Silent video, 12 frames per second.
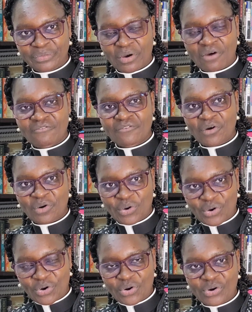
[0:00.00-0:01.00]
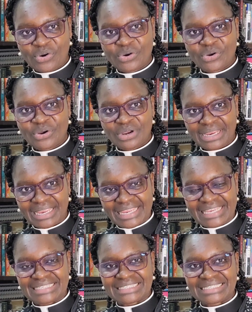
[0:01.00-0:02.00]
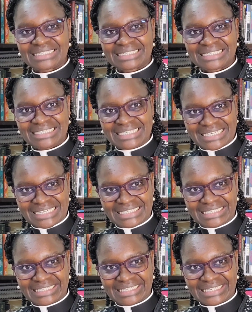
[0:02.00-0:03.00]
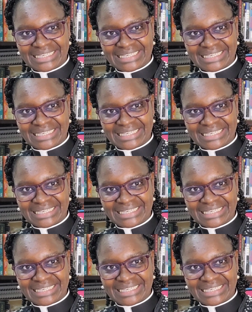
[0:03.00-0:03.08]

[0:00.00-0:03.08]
of all his deeds,